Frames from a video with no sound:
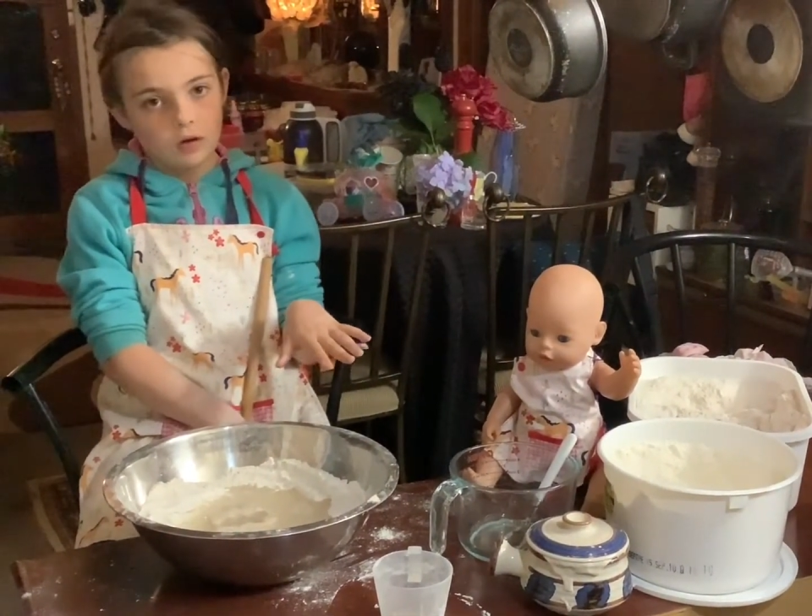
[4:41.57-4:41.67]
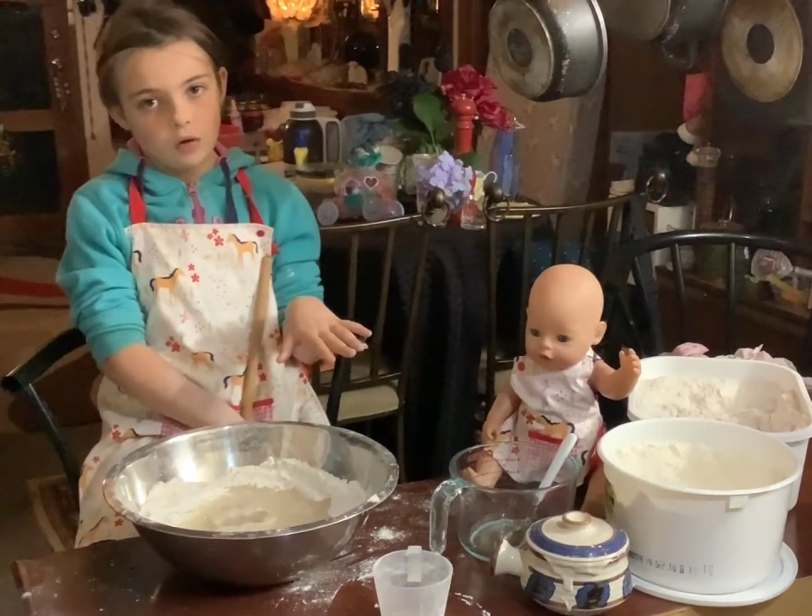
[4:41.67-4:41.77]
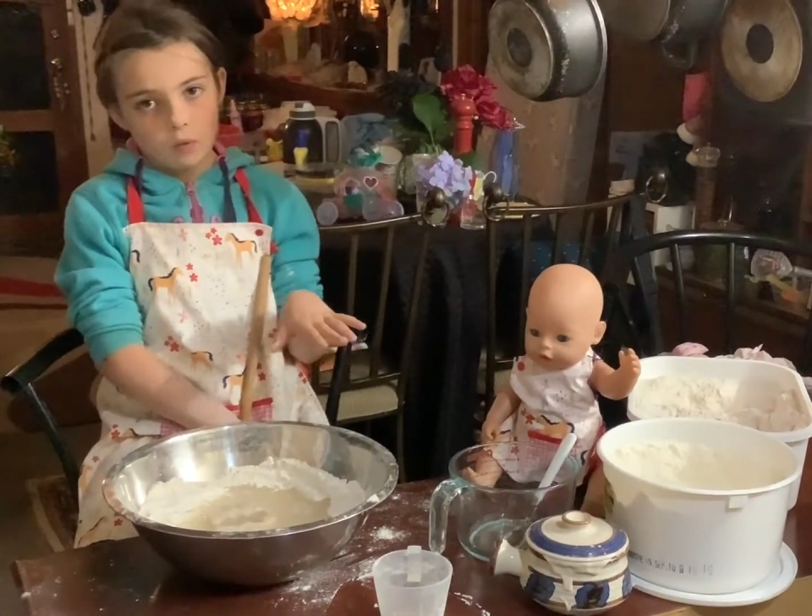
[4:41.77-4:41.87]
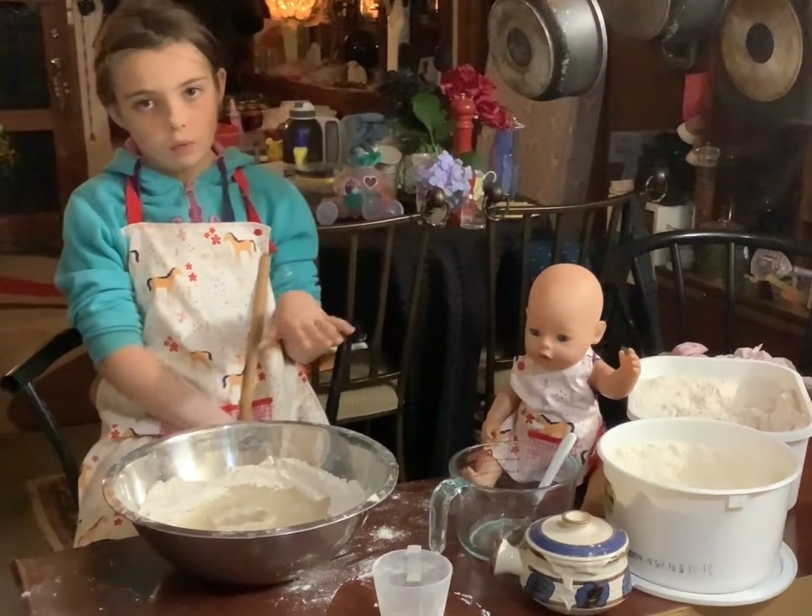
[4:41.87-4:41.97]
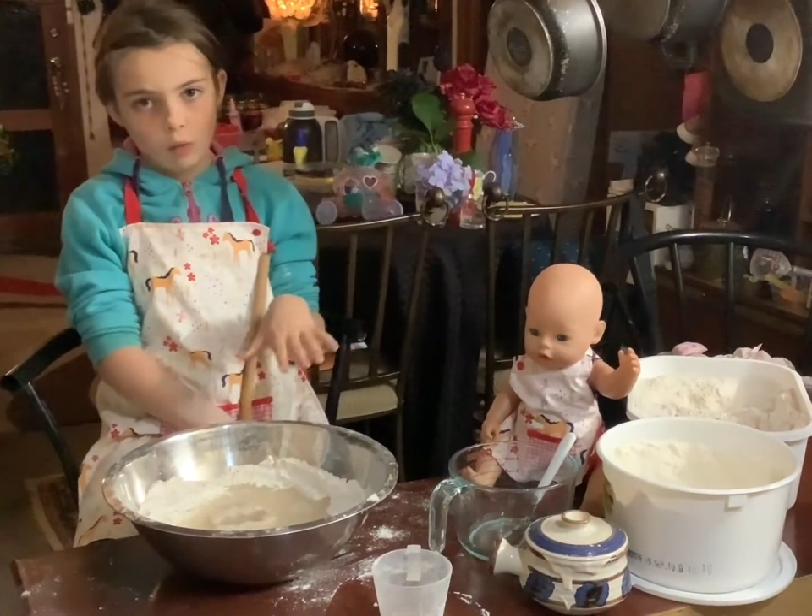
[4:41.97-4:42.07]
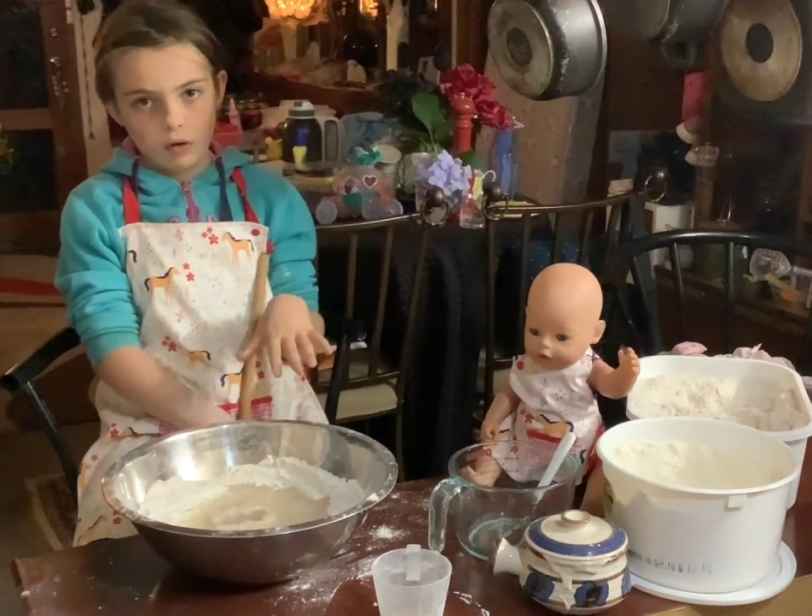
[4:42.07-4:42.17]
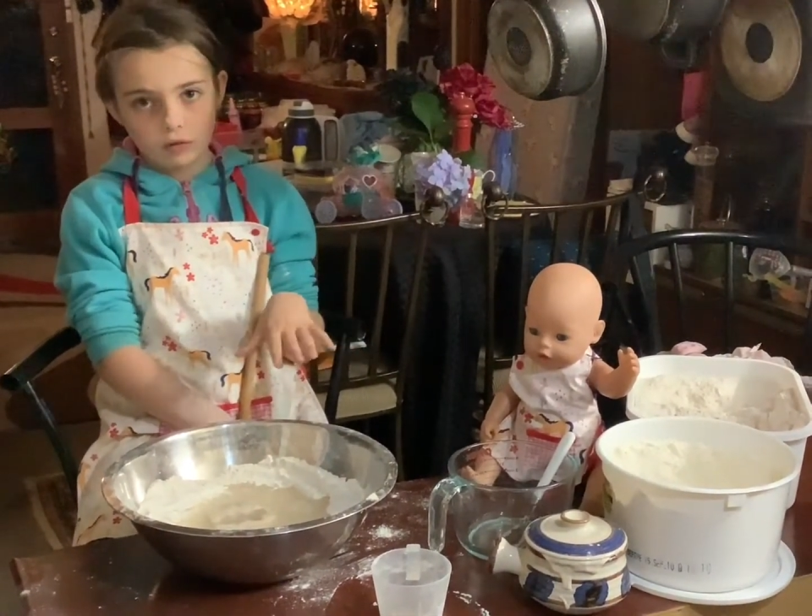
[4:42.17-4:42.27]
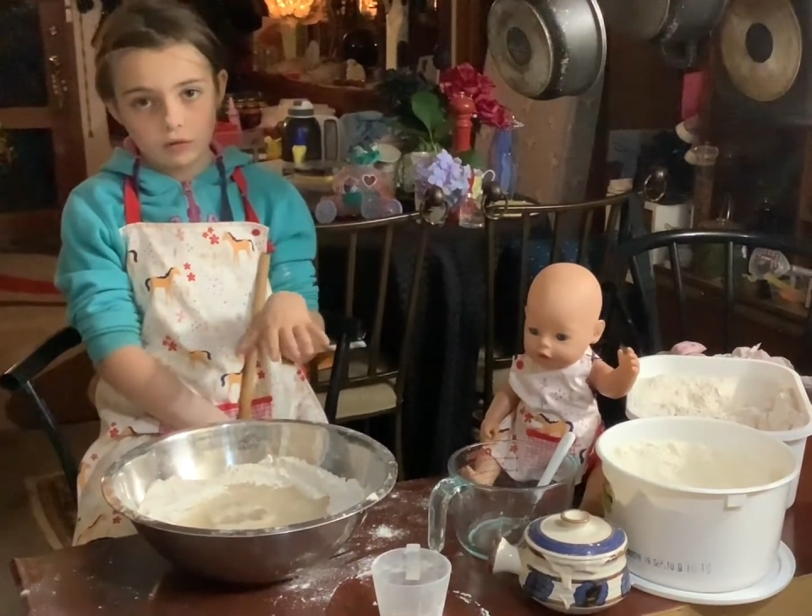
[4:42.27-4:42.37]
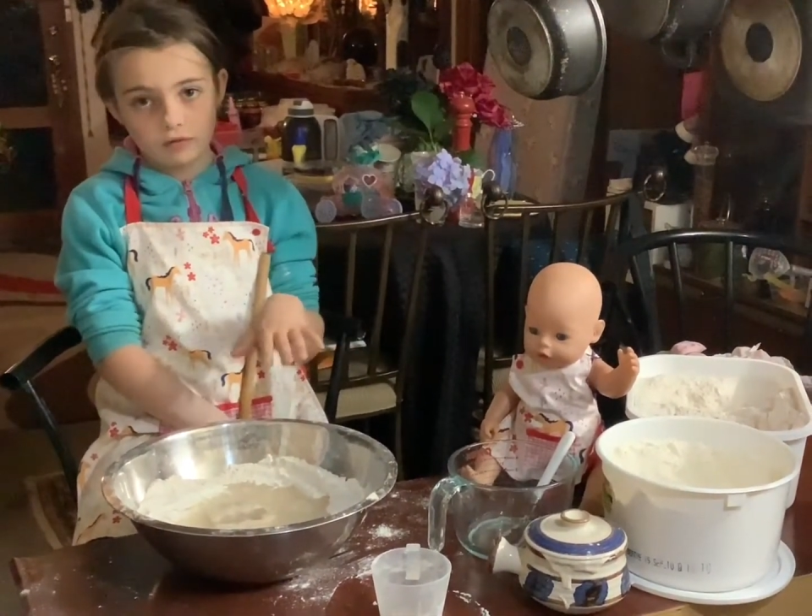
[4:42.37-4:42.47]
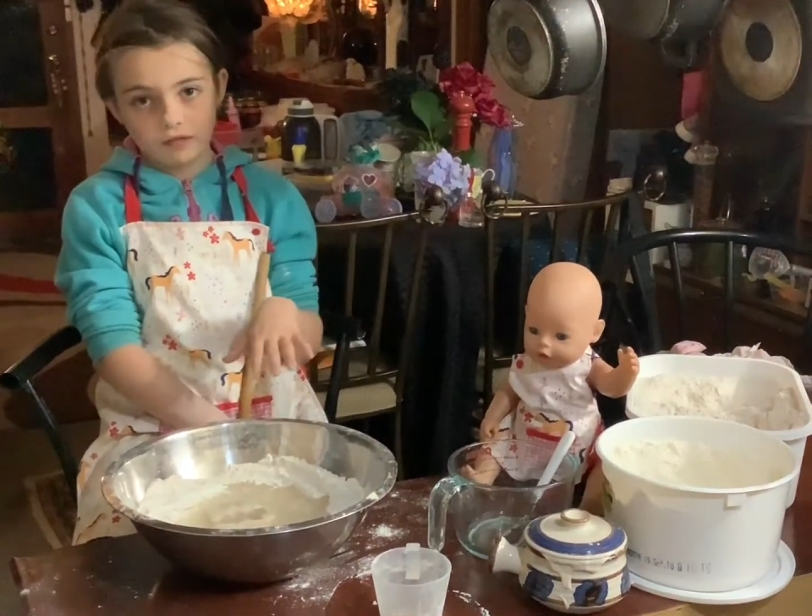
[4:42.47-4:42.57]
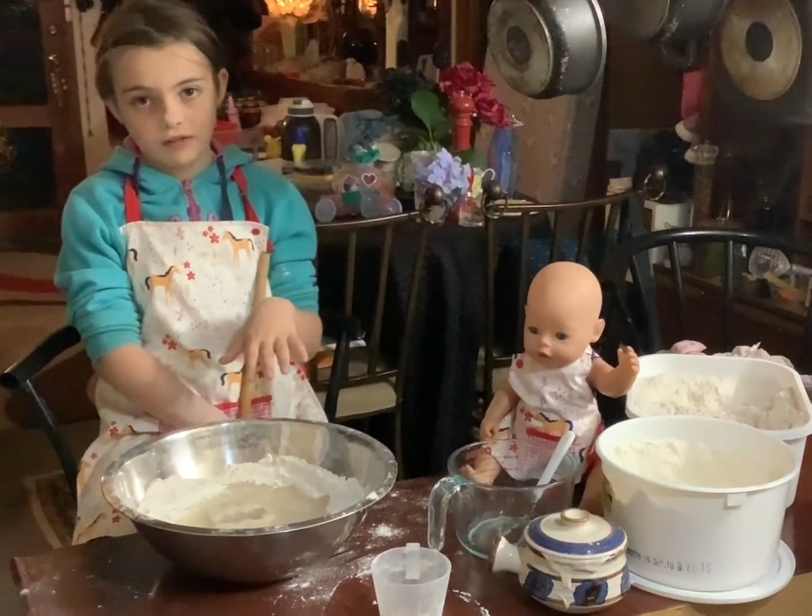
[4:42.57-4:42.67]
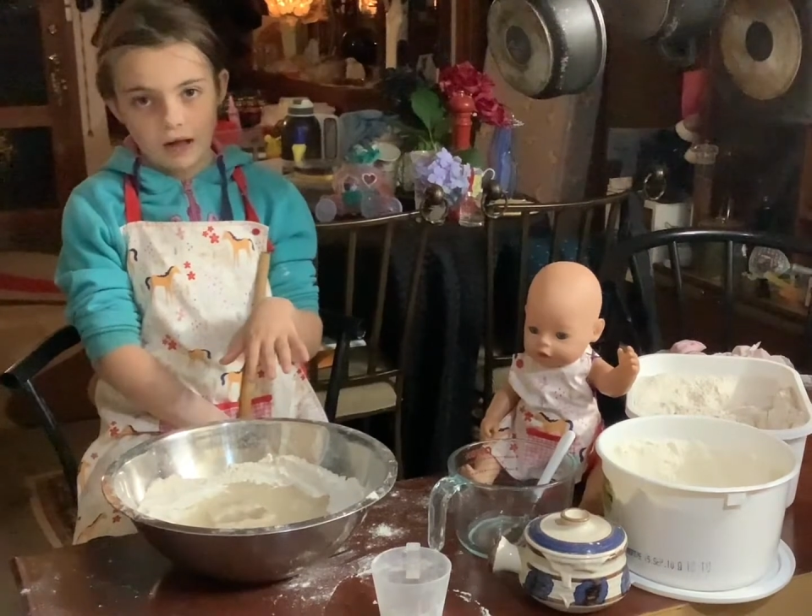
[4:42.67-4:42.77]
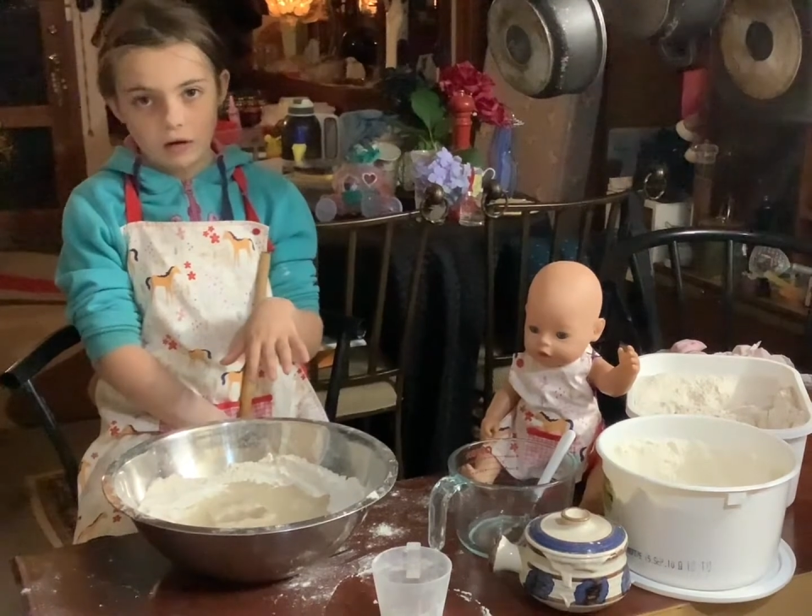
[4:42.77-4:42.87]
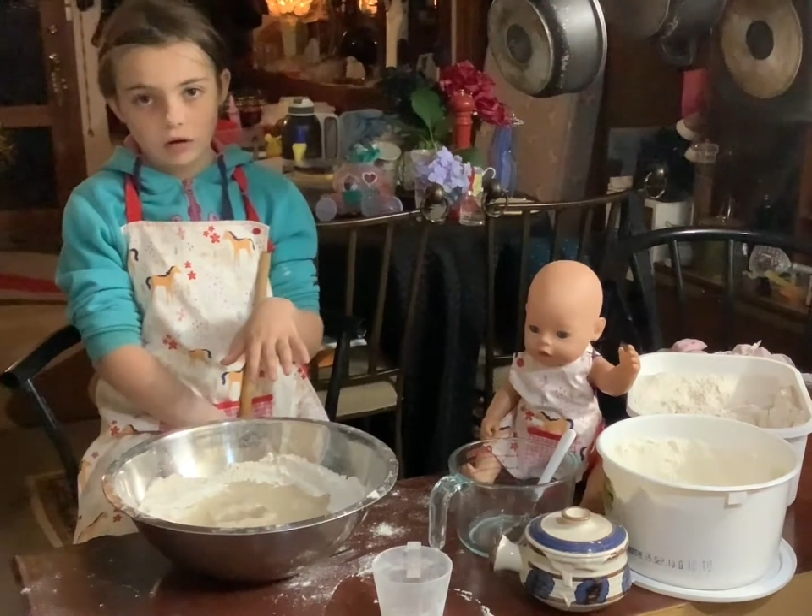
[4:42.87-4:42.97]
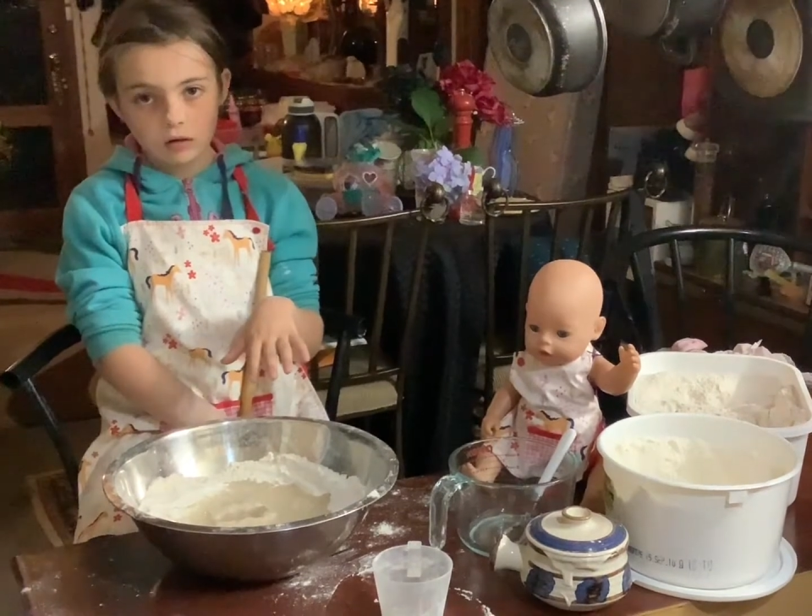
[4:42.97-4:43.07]
water and
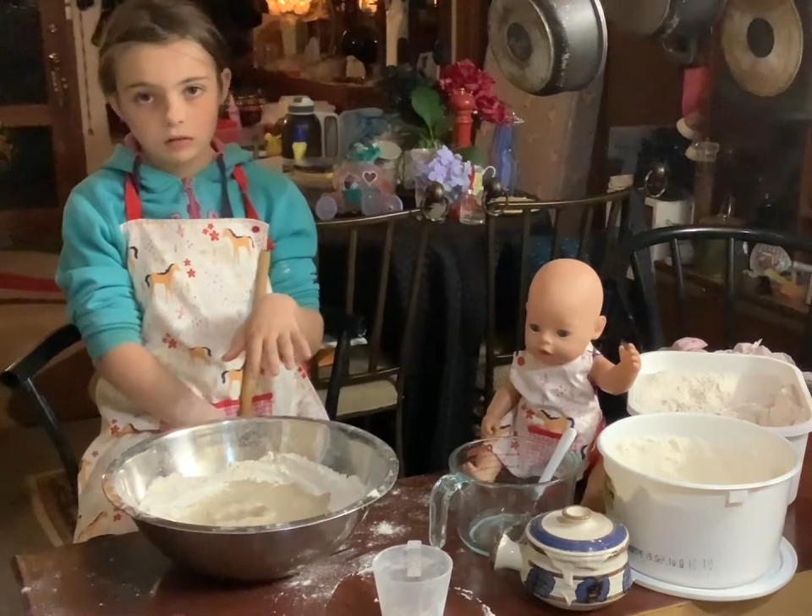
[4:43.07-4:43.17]
flour.